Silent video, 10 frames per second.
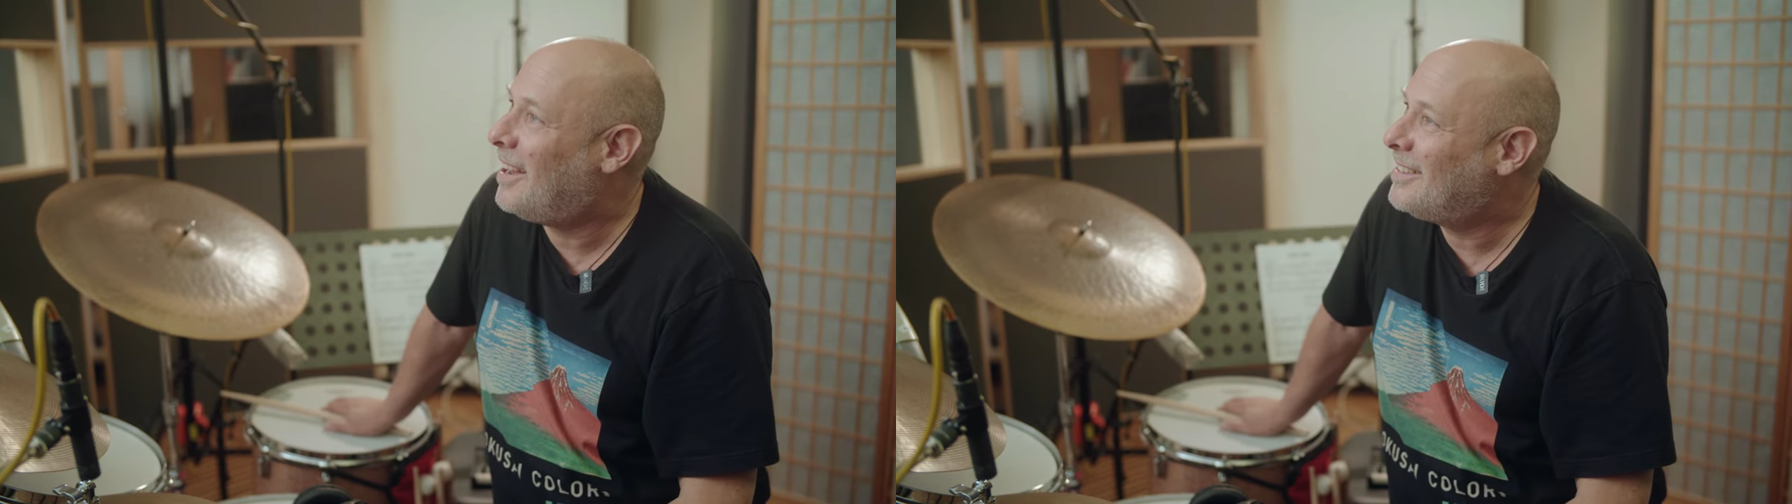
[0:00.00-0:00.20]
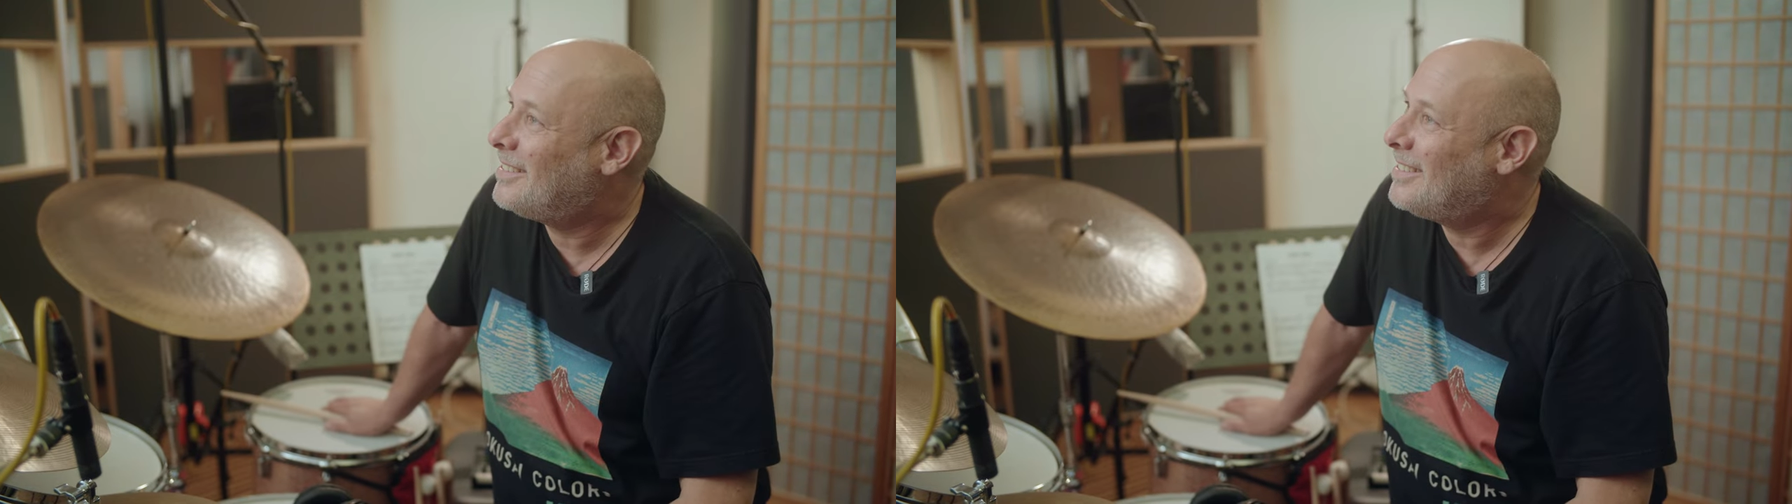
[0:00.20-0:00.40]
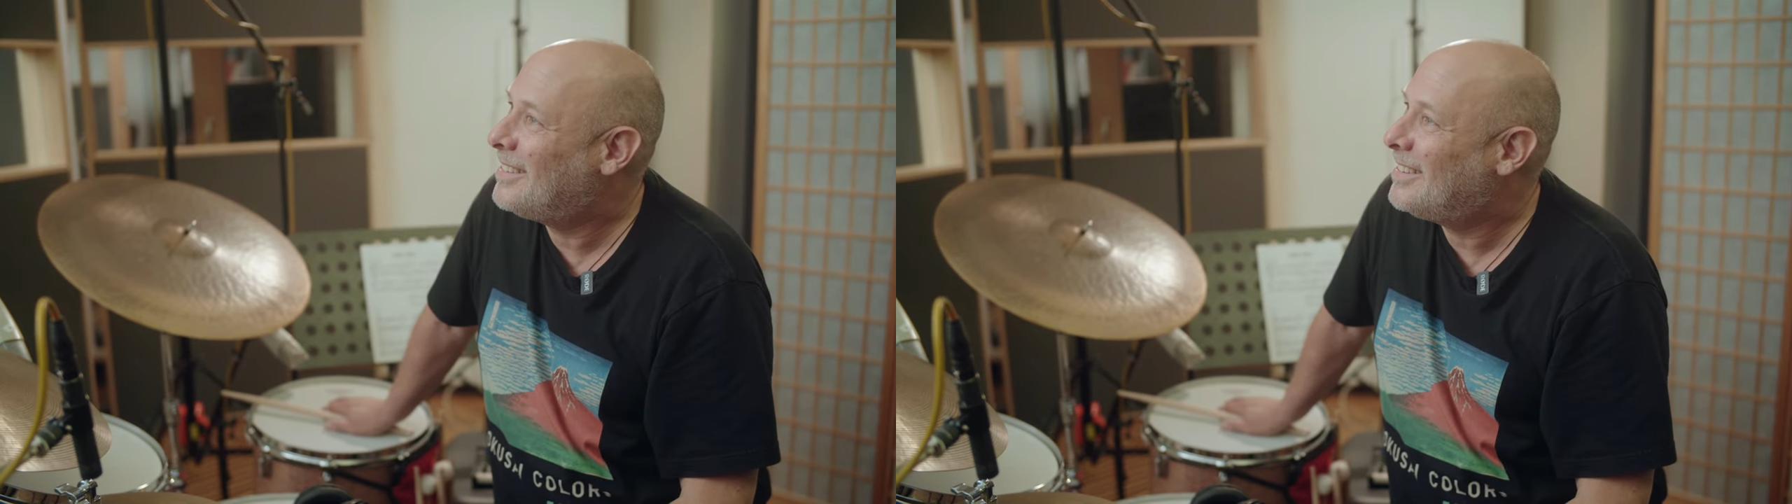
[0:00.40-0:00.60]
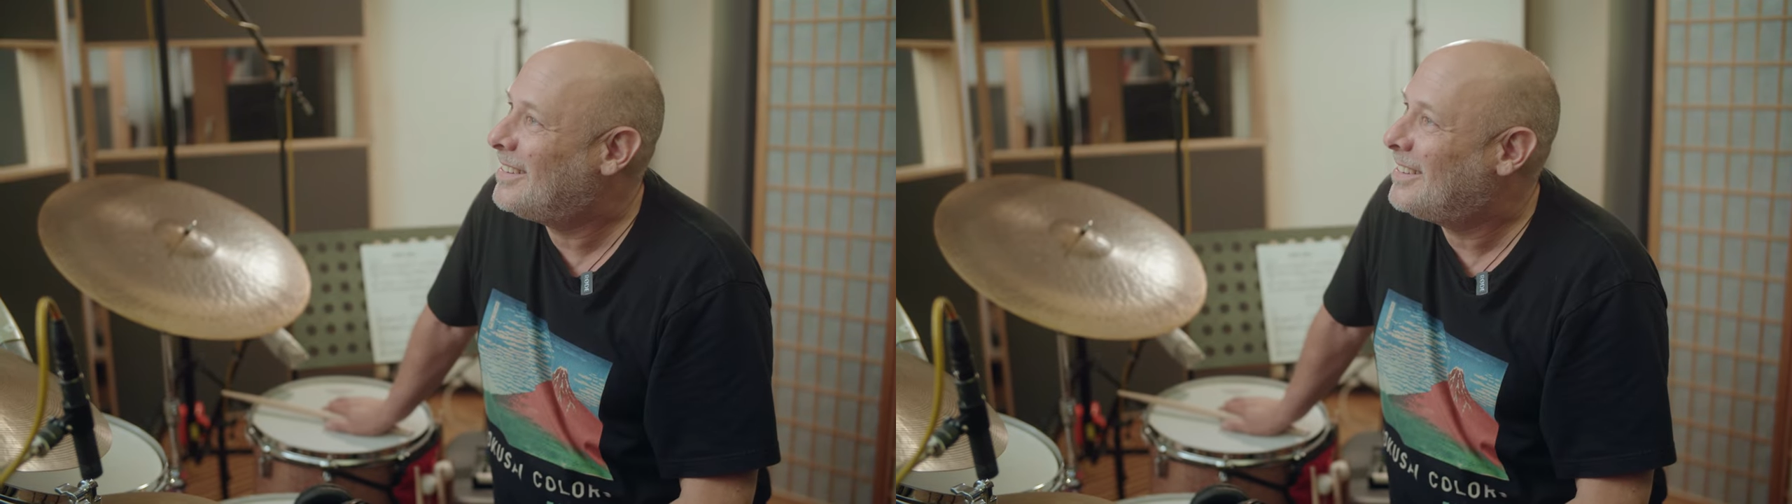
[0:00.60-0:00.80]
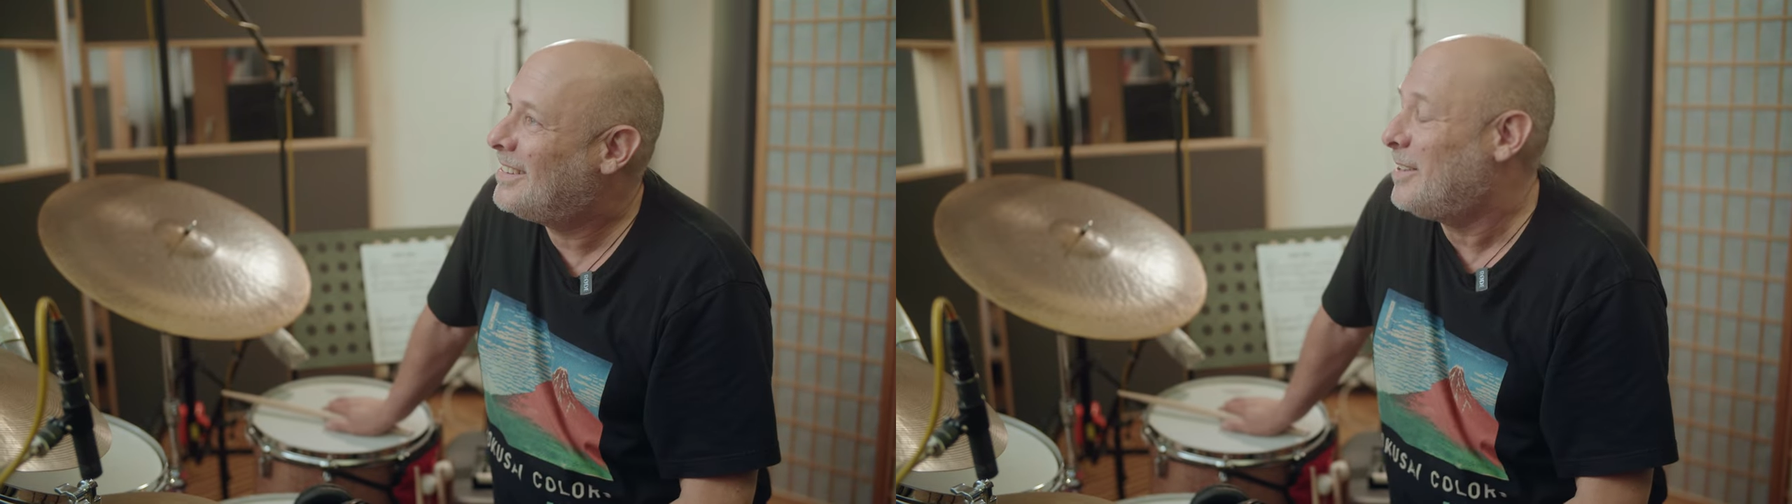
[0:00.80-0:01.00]
That's a very good
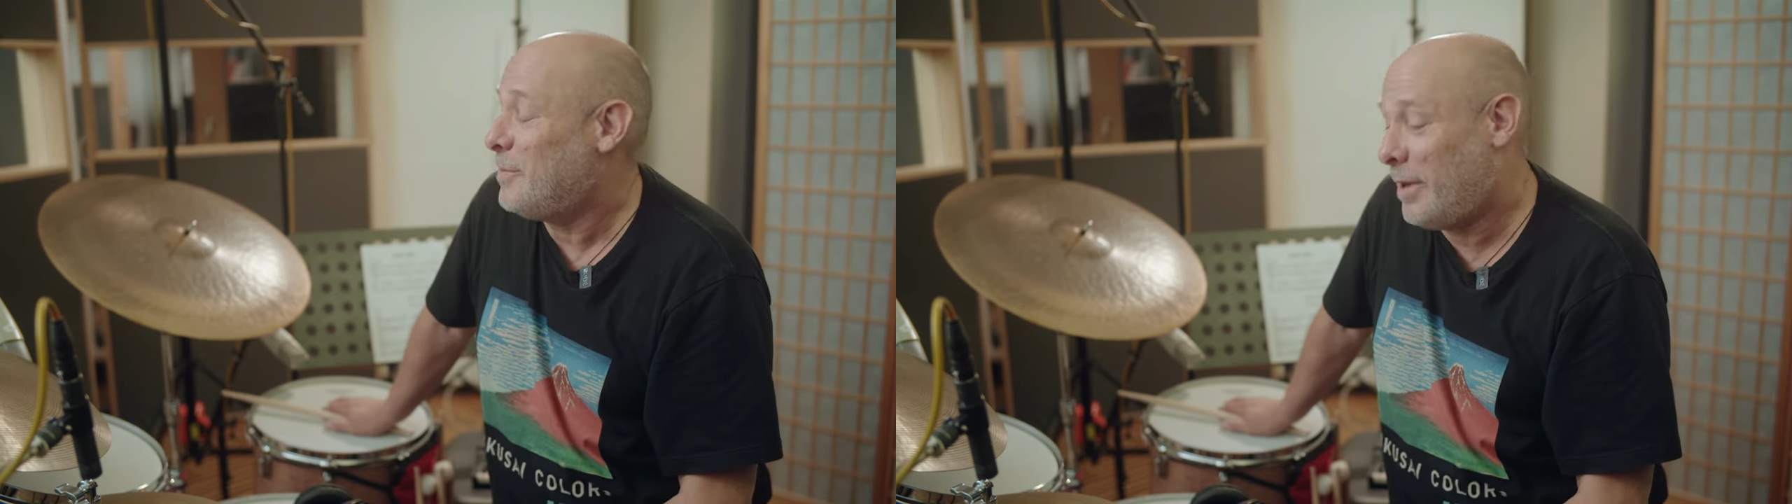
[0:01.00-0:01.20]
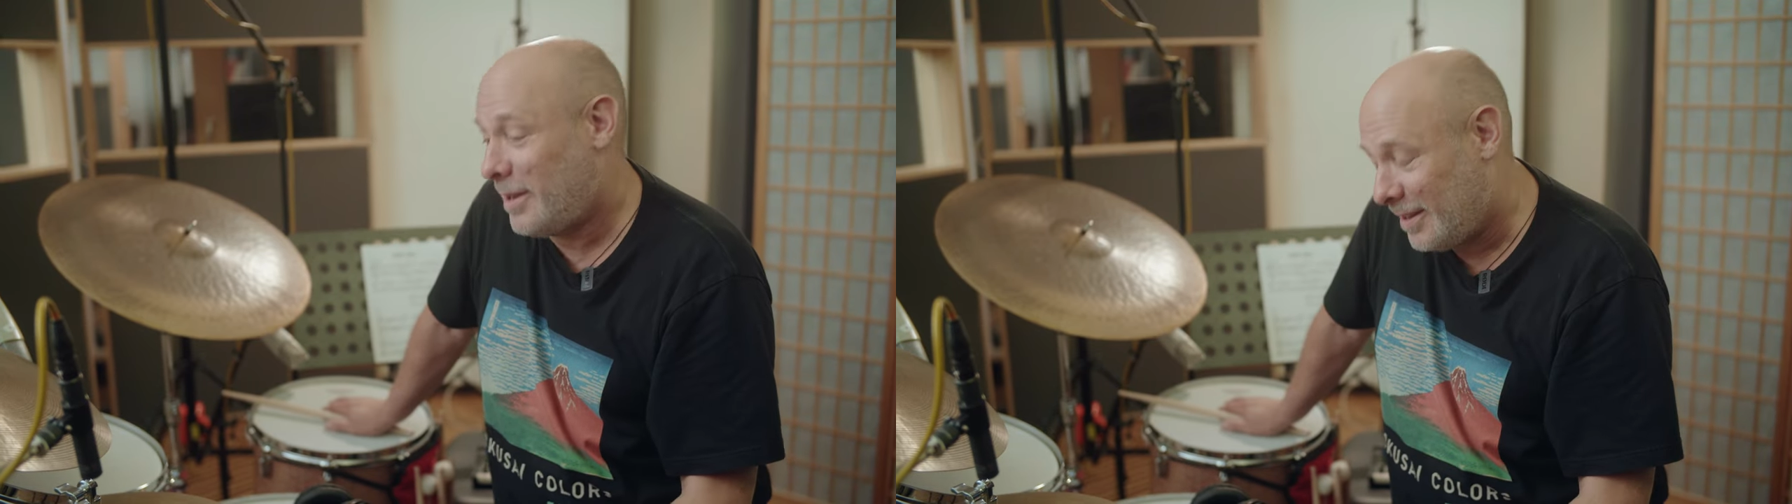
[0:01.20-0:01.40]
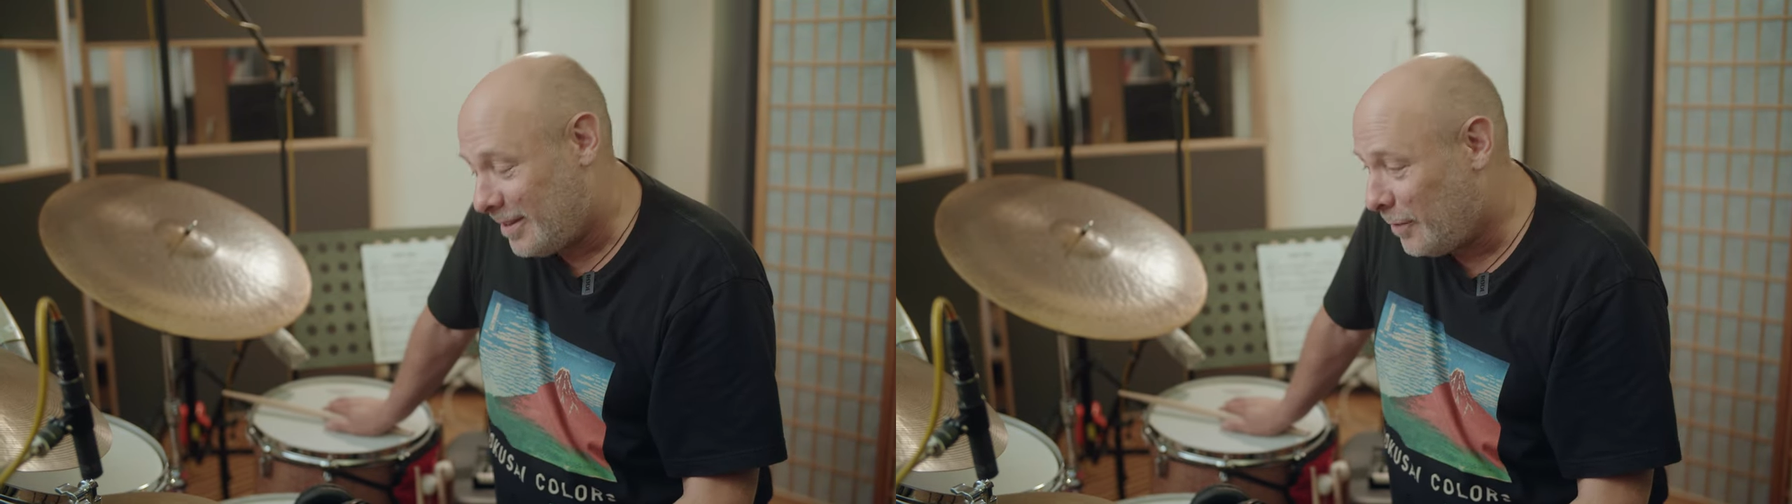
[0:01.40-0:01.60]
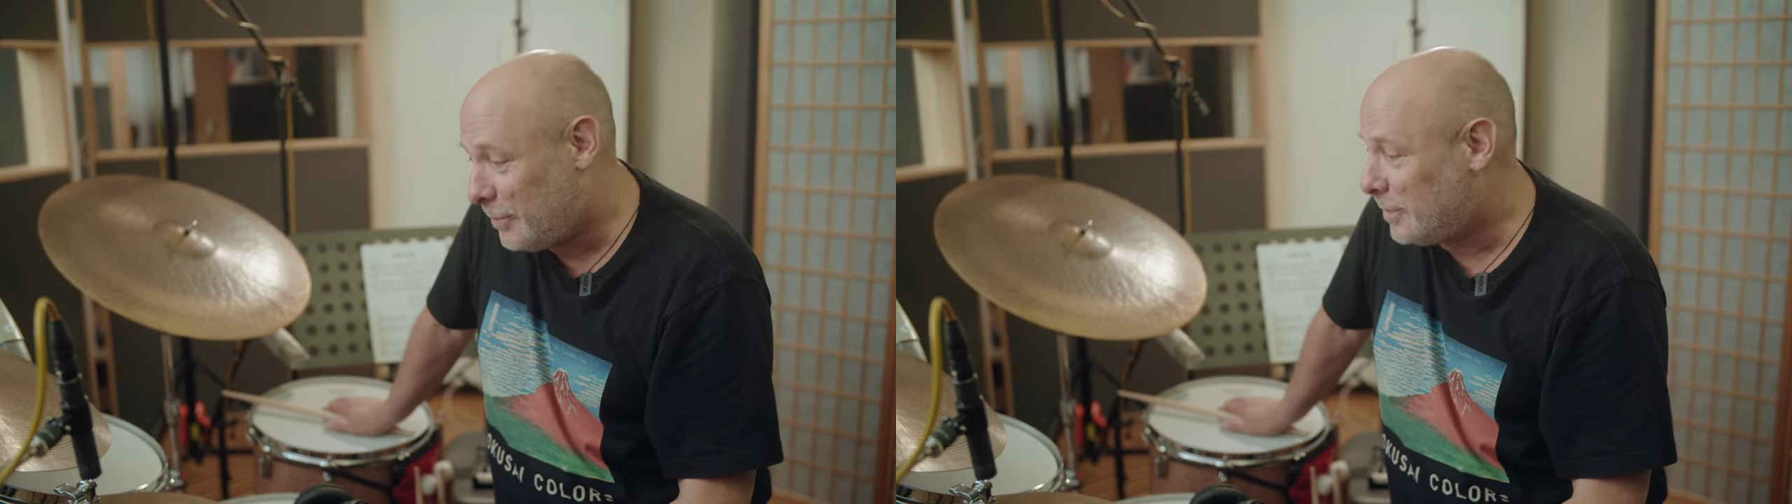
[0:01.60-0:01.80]
sign. Man, I love